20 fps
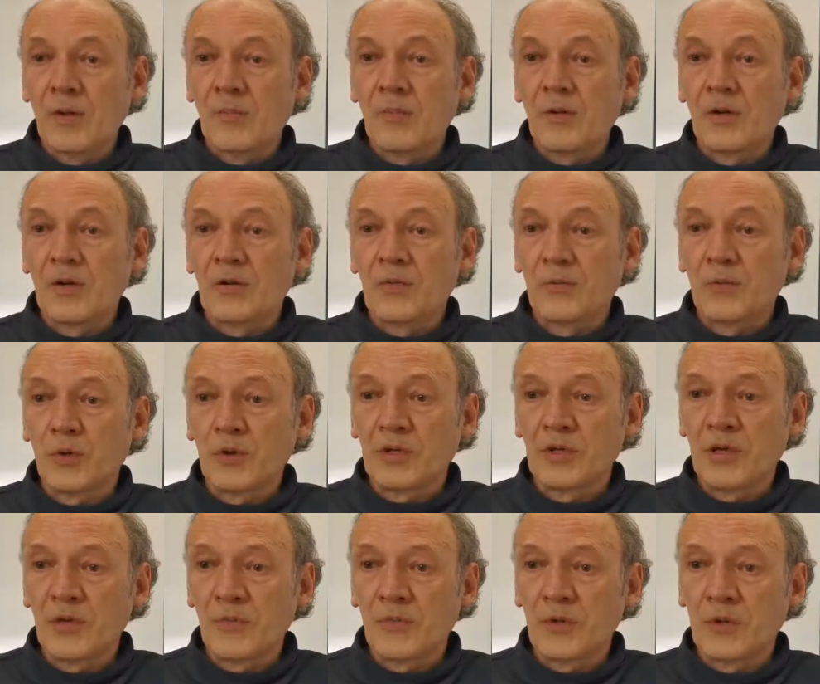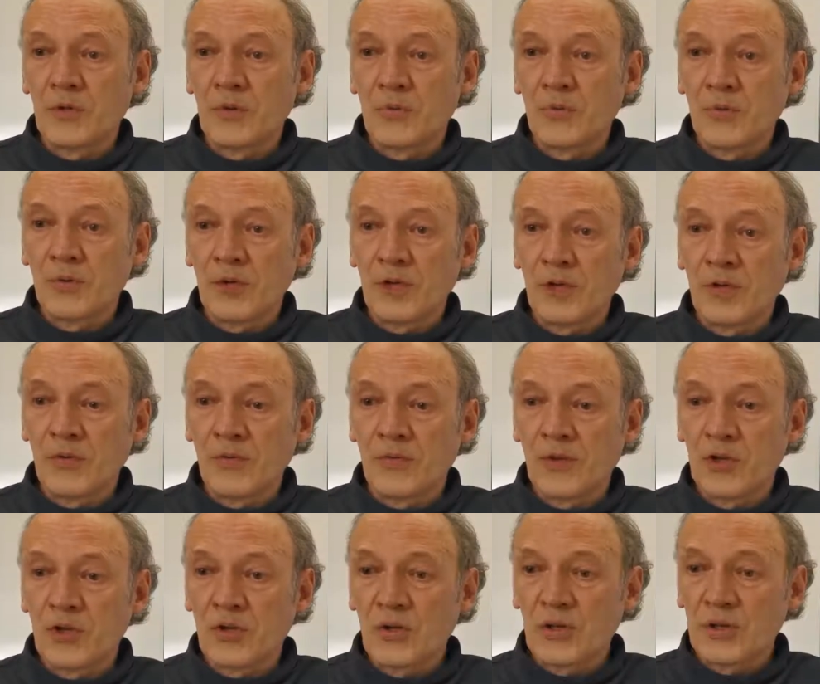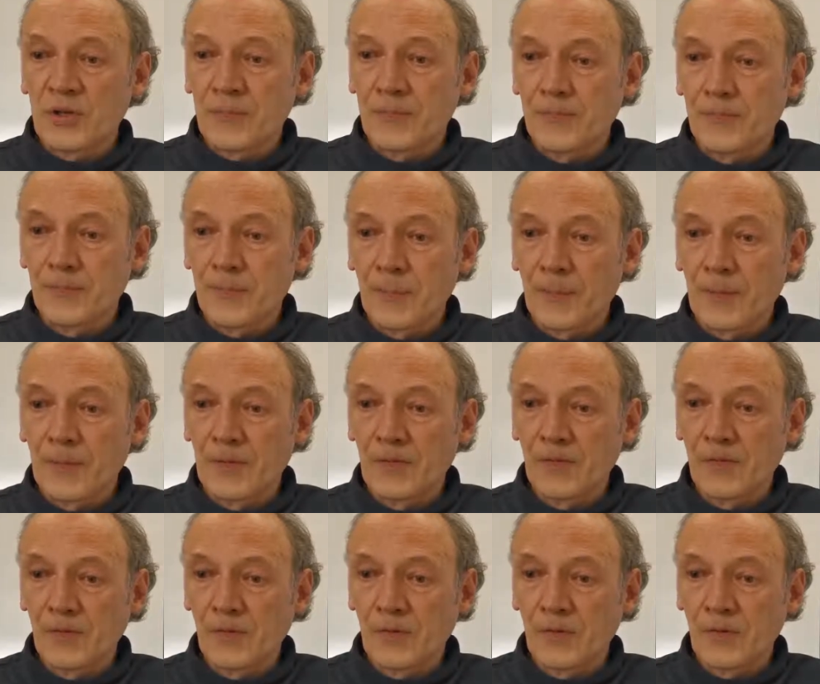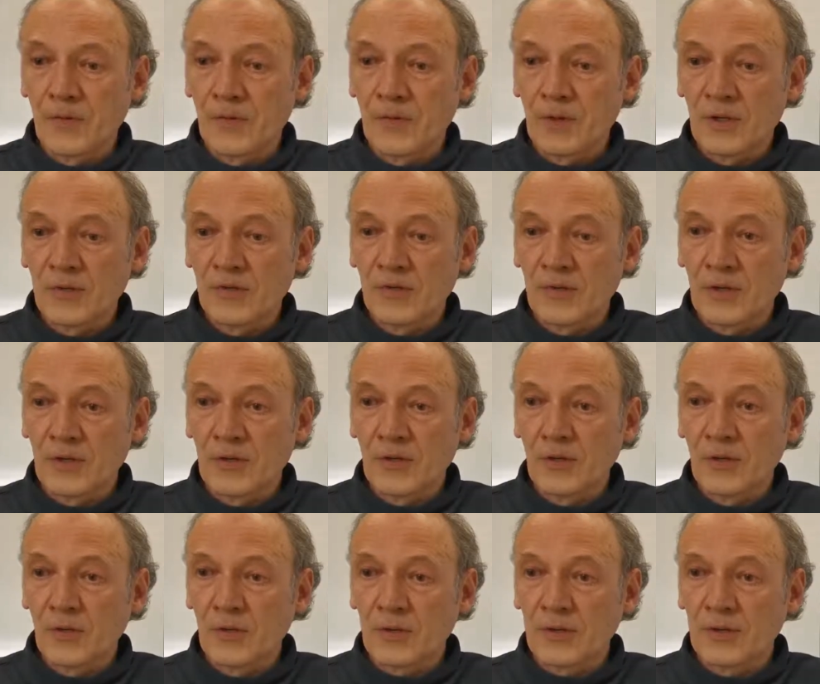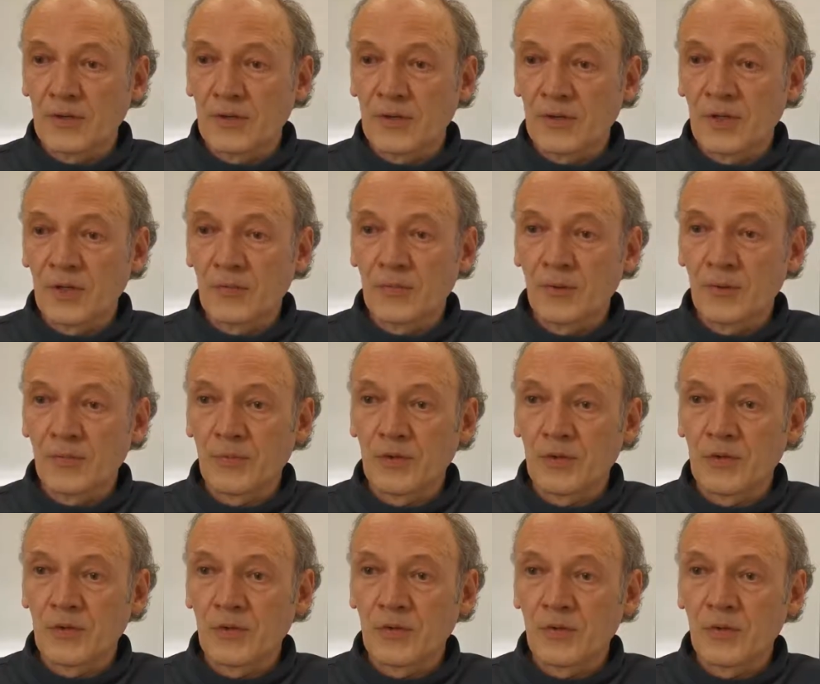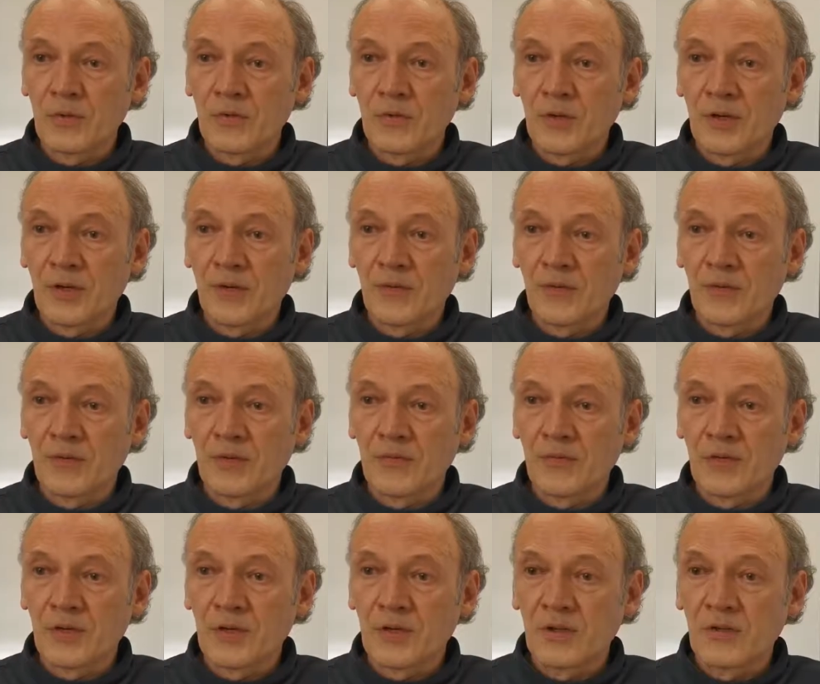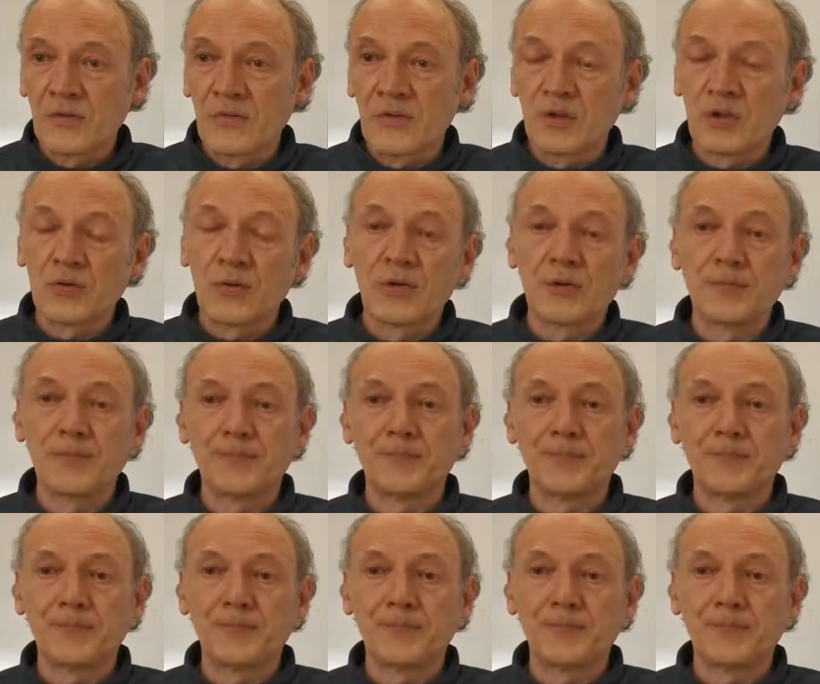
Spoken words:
But what can we do individually? So let's take a look at what we can do as an individual.